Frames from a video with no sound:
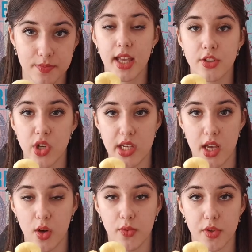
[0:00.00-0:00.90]
And right
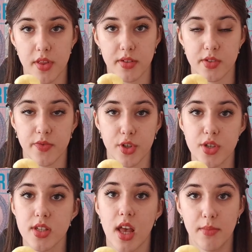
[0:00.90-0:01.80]
now, first things
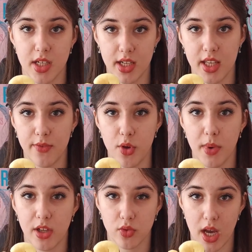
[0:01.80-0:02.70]
first, I'm gonna give you
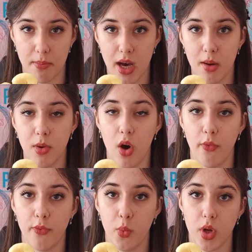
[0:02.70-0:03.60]
my wrap up of
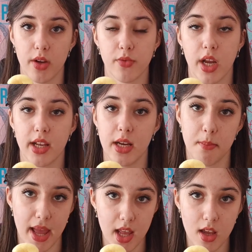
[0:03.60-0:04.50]
what I've read in
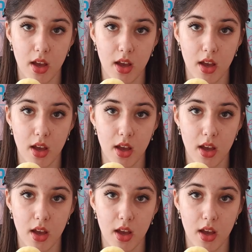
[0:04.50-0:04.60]
May